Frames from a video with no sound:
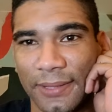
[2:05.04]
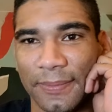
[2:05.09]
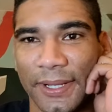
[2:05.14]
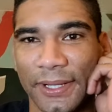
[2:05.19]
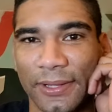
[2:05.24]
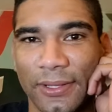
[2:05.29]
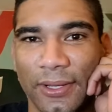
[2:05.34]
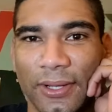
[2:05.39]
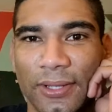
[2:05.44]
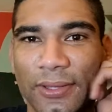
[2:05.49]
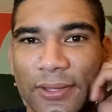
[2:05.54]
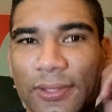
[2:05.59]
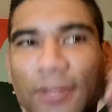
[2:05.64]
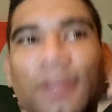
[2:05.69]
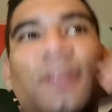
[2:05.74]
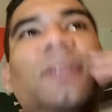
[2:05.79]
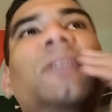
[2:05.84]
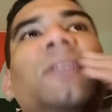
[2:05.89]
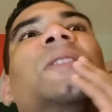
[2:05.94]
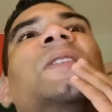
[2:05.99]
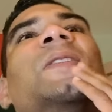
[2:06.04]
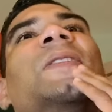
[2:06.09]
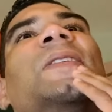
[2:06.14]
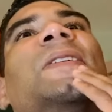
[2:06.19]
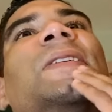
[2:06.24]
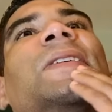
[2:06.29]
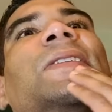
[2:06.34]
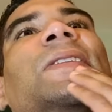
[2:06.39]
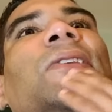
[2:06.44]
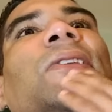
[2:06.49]
My doctor,
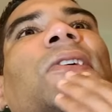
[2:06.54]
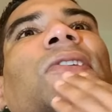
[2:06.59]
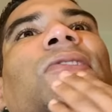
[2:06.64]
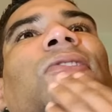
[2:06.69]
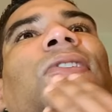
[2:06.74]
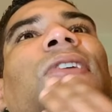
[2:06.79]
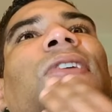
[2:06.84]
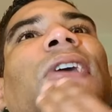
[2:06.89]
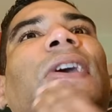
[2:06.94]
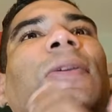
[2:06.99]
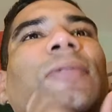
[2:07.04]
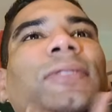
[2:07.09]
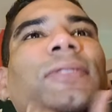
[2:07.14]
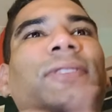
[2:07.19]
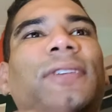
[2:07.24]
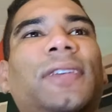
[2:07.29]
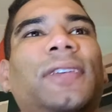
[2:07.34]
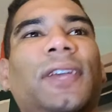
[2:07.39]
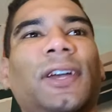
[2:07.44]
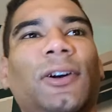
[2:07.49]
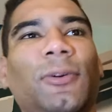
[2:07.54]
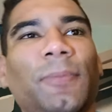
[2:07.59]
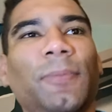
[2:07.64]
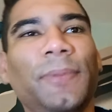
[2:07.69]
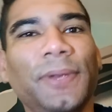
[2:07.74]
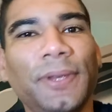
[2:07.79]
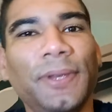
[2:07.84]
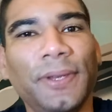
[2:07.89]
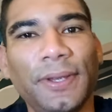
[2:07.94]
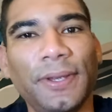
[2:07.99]
Dr. Howard
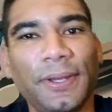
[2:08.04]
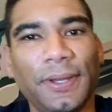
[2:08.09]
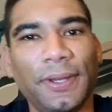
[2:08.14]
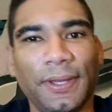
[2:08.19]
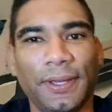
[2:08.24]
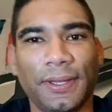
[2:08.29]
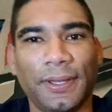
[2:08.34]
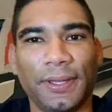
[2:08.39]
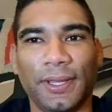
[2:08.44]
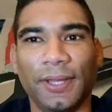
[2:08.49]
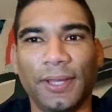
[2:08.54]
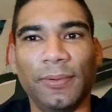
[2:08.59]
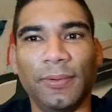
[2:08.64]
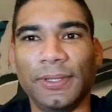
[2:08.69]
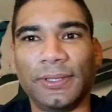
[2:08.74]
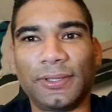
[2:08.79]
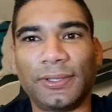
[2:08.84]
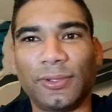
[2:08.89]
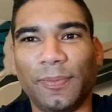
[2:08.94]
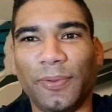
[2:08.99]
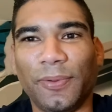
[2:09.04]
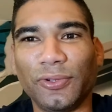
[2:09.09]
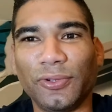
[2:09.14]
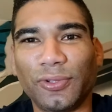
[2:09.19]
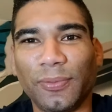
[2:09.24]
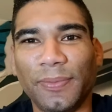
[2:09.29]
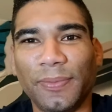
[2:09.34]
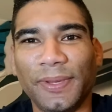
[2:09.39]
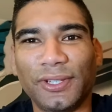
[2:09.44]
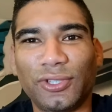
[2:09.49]
Gelb, it was supposed
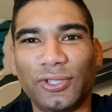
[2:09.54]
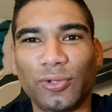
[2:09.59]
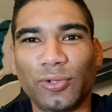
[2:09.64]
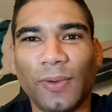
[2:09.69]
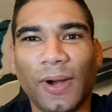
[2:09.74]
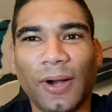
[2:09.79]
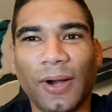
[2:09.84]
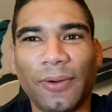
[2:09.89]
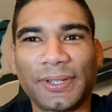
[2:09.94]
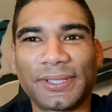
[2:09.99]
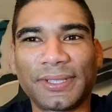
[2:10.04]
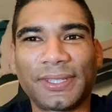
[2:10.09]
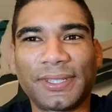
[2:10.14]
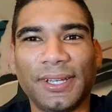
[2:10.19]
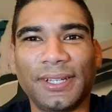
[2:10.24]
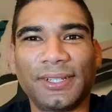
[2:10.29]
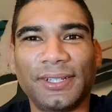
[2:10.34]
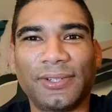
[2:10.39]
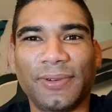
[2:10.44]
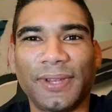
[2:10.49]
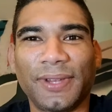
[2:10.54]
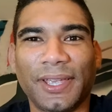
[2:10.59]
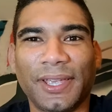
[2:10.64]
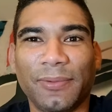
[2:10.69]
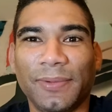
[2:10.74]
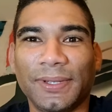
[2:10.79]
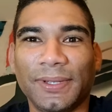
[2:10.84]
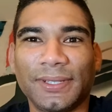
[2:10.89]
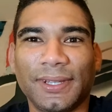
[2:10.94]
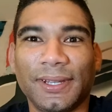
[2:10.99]
to be a two-hour surgery.
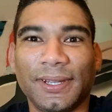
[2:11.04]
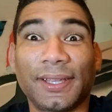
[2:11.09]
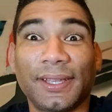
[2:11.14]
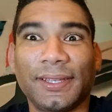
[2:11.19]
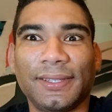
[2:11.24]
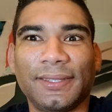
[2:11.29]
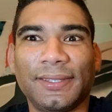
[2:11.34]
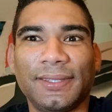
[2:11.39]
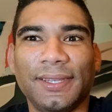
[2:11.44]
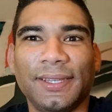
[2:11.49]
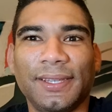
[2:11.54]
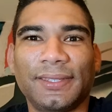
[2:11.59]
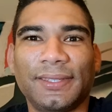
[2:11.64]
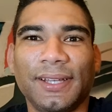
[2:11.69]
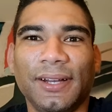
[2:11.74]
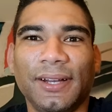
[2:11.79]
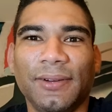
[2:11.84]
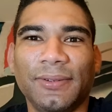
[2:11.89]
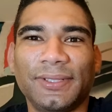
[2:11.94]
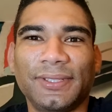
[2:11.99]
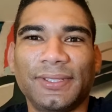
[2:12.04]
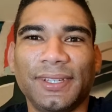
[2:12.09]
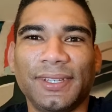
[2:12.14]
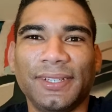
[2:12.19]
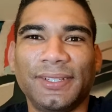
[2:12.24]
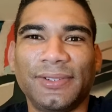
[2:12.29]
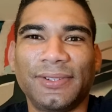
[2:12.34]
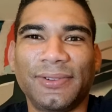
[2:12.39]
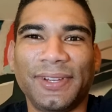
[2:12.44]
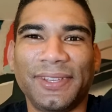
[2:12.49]
It was like a six-hour
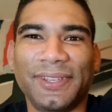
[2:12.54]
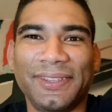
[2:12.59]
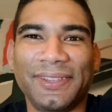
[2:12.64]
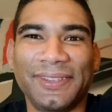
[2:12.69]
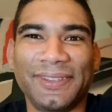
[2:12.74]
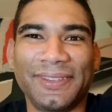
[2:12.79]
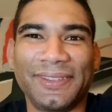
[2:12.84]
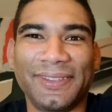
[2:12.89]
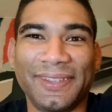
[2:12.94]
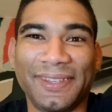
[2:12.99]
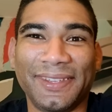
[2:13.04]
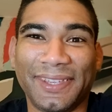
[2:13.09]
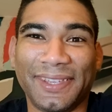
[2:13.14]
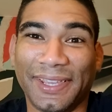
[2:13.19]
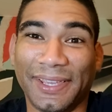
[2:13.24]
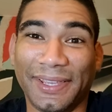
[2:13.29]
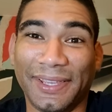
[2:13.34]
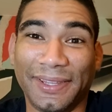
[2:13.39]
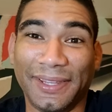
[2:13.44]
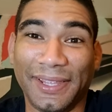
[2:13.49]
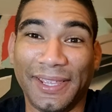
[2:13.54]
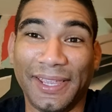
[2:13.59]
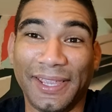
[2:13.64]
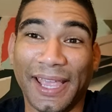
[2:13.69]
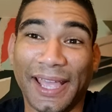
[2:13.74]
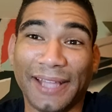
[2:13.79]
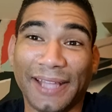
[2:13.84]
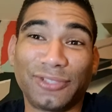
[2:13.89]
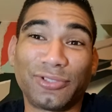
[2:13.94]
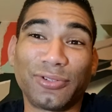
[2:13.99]
surgery. He
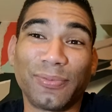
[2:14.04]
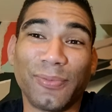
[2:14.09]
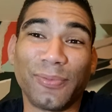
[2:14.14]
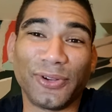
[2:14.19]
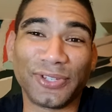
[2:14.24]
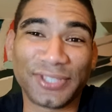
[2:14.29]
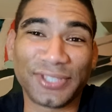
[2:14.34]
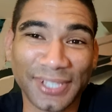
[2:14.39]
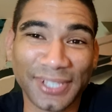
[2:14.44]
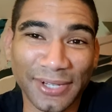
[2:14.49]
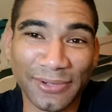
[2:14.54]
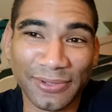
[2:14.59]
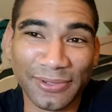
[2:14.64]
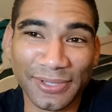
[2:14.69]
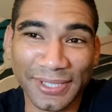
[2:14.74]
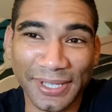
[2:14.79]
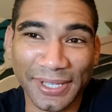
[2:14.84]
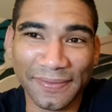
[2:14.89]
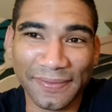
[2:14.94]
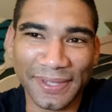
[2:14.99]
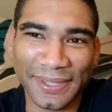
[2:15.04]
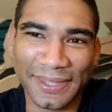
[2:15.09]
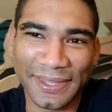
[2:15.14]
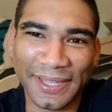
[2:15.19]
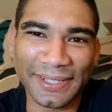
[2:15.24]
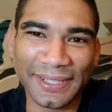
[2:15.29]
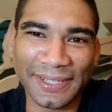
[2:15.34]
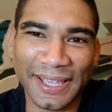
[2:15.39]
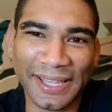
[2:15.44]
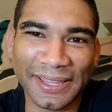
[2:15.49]
had two more surgeries after
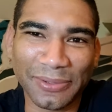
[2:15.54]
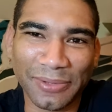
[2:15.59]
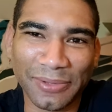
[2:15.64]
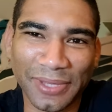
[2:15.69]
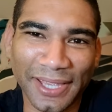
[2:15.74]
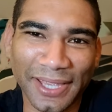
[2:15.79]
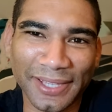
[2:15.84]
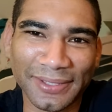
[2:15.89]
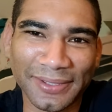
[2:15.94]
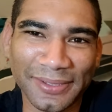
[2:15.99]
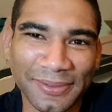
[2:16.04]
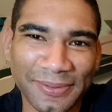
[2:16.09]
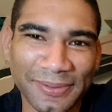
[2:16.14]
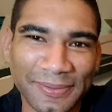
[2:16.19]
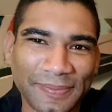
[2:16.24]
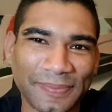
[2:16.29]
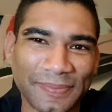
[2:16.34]
that, had to cancel.